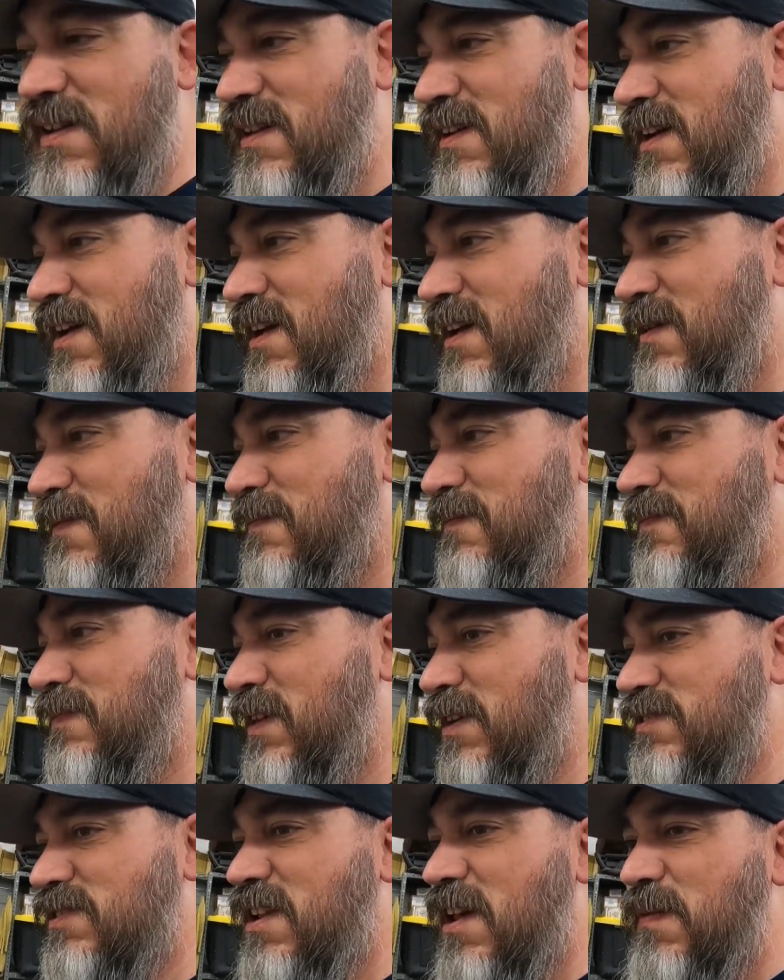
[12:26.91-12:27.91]

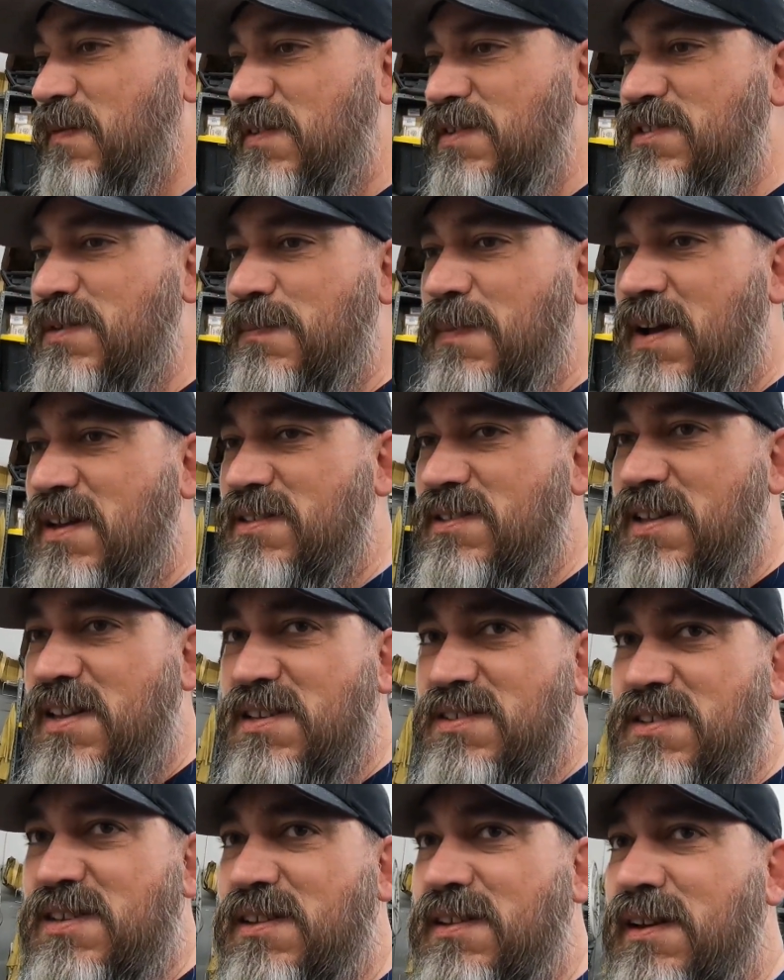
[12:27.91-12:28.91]
There's definitely some mice
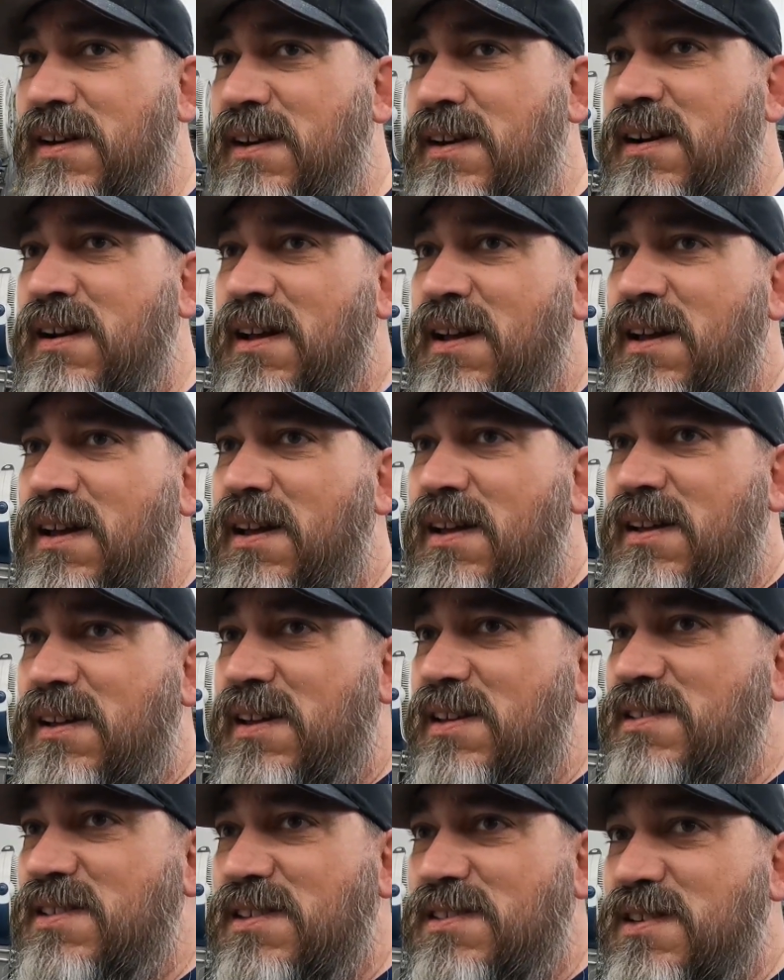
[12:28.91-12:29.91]
nest in there,
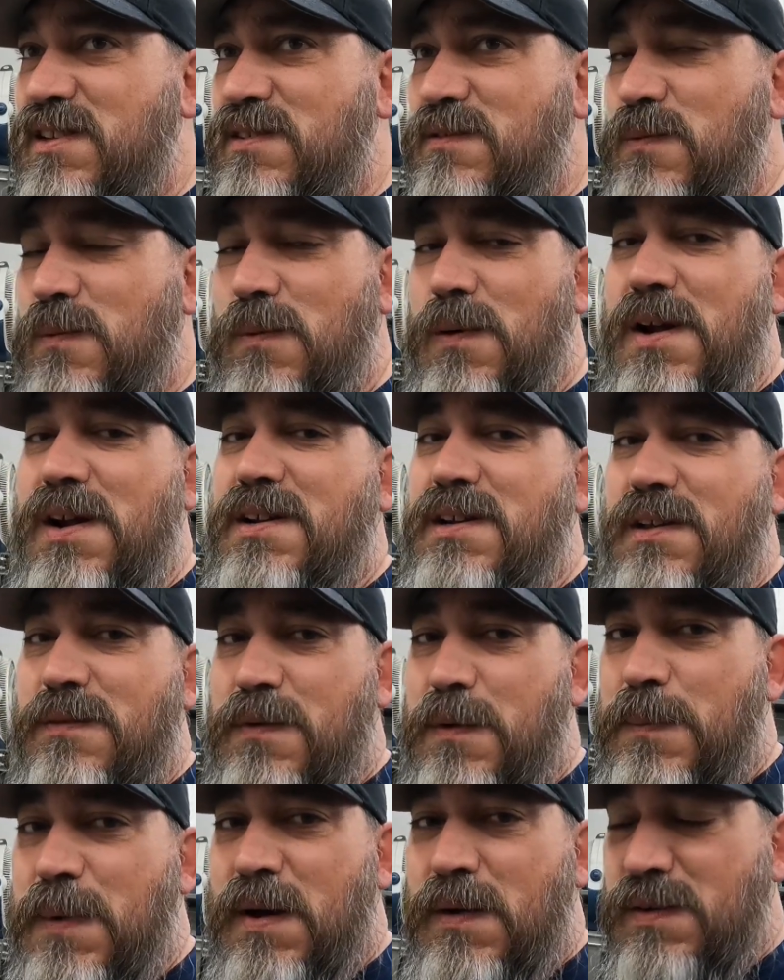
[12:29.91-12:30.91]
because it just reeked of
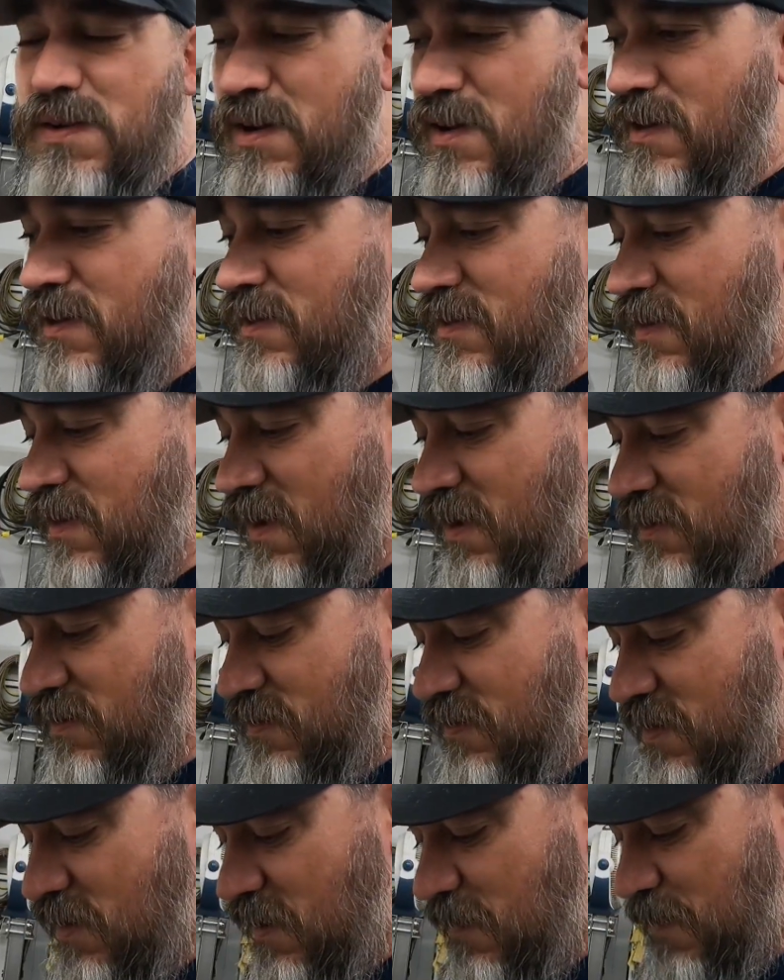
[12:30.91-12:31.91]
ammonia
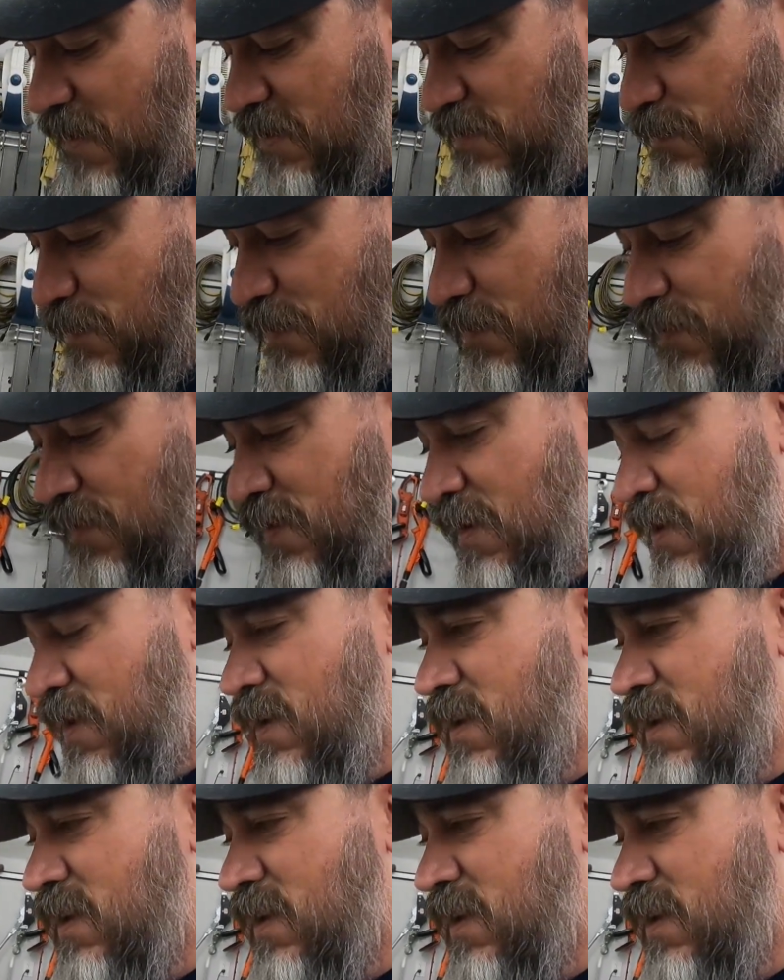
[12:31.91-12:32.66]
and mouse poo.